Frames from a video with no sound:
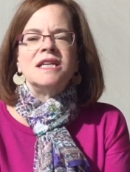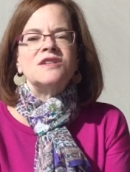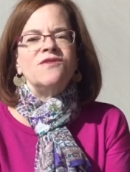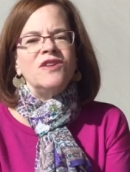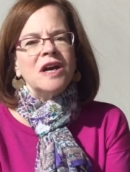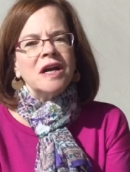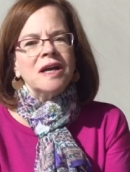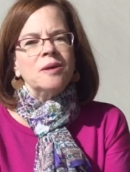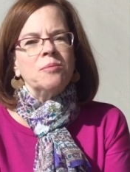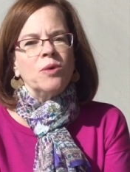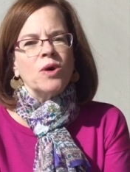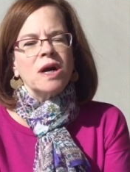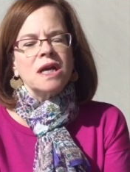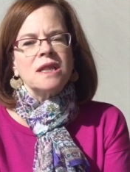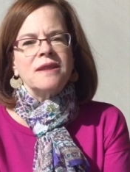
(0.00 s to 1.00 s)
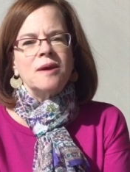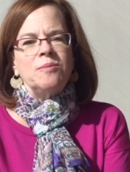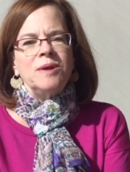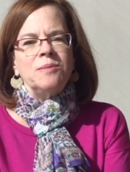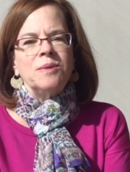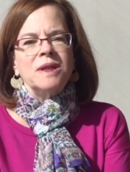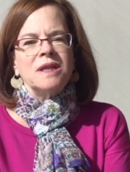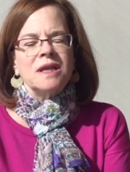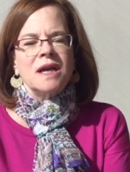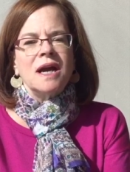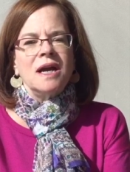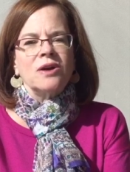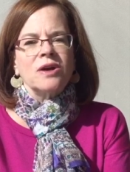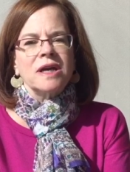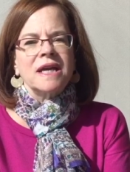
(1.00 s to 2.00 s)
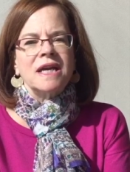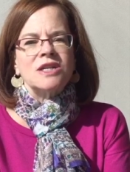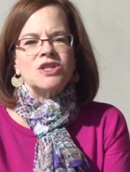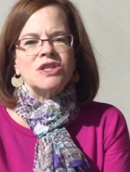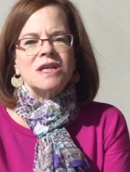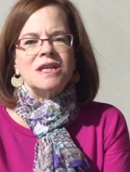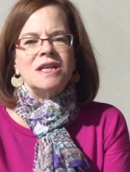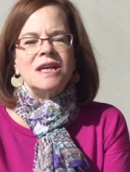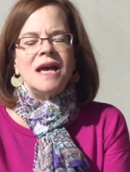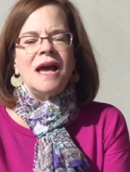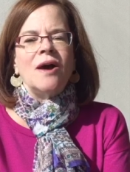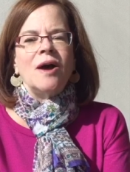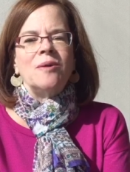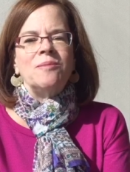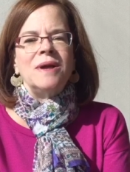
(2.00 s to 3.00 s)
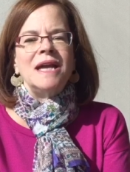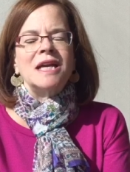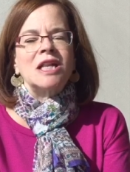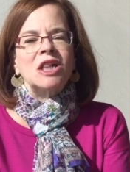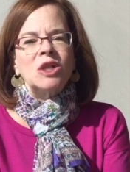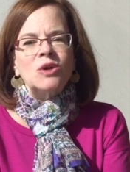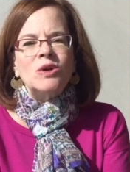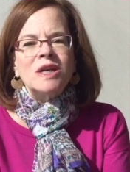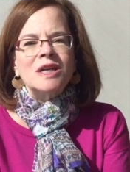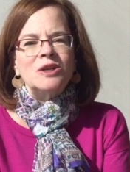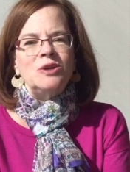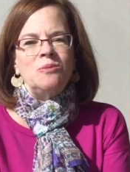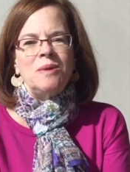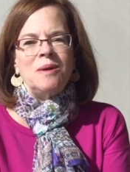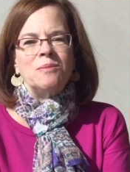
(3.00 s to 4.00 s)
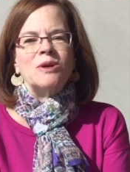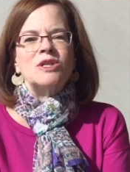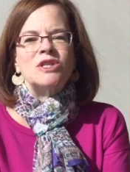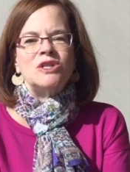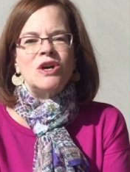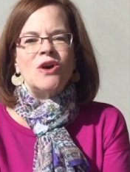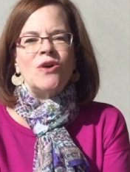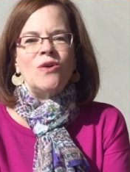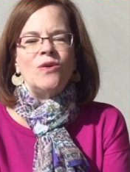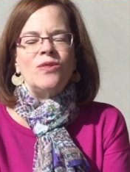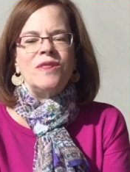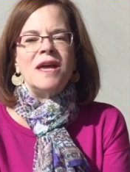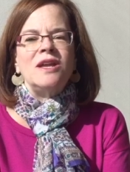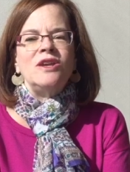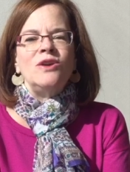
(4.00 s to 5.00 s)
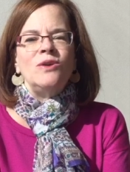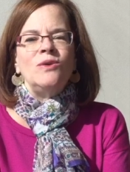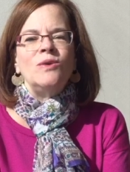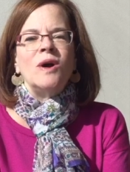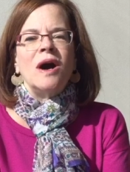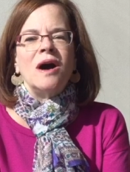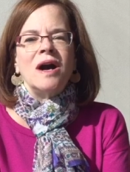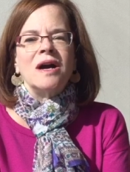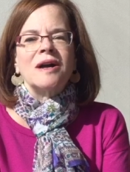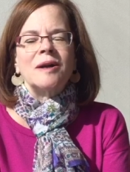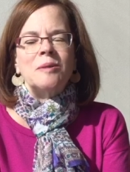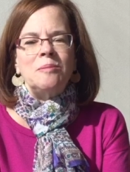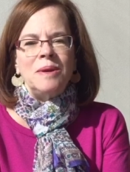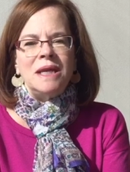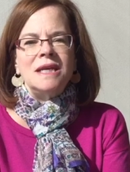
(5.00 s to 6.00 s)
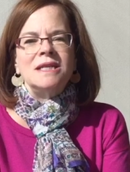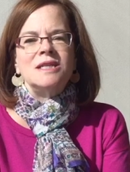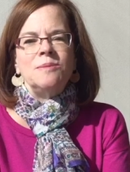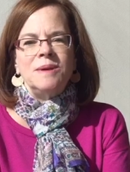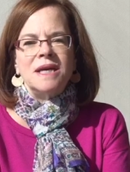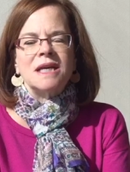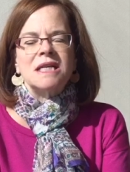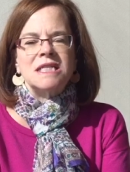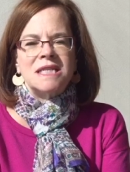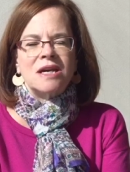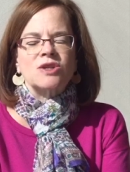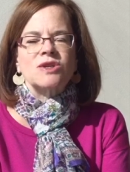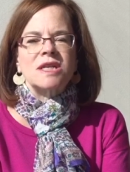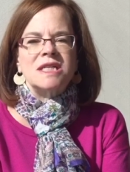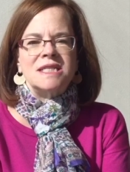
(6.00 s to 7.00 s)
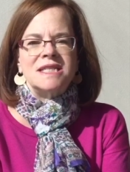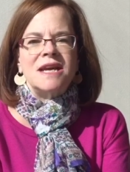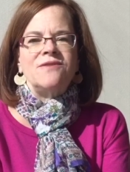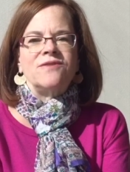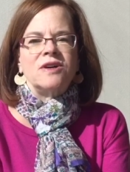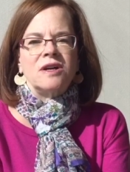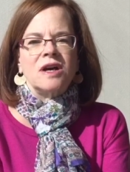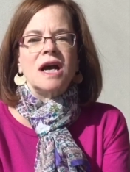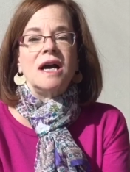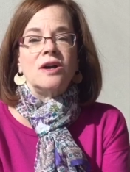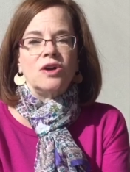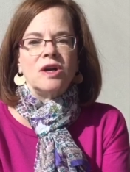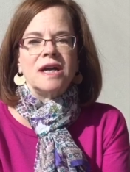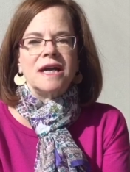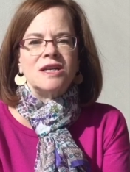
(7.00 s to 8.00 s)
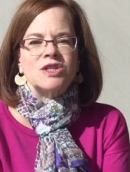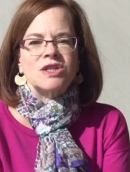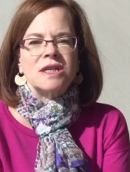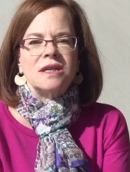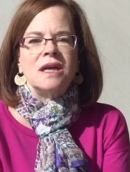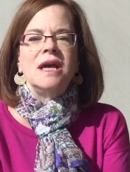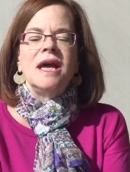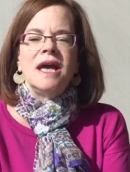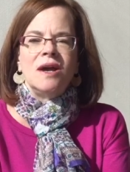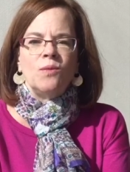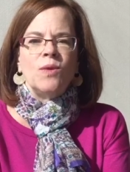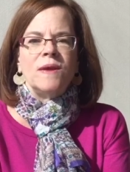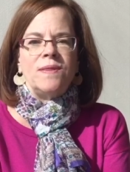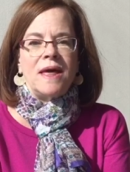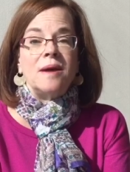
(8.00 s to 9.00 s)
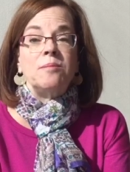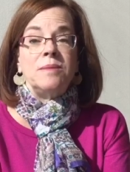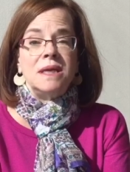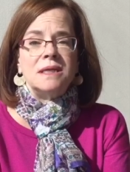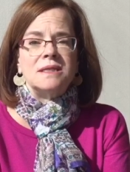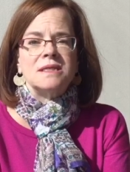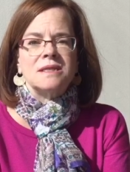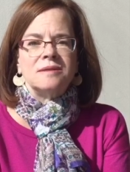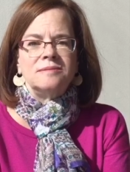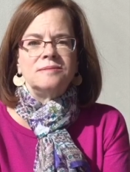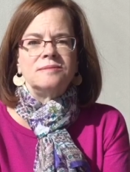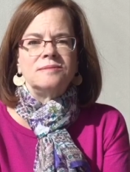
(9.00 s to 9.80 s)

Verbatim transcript: It's very important that people in the congregation, um, including new members, know that you are committed to being a sexually safer congregation and what that means.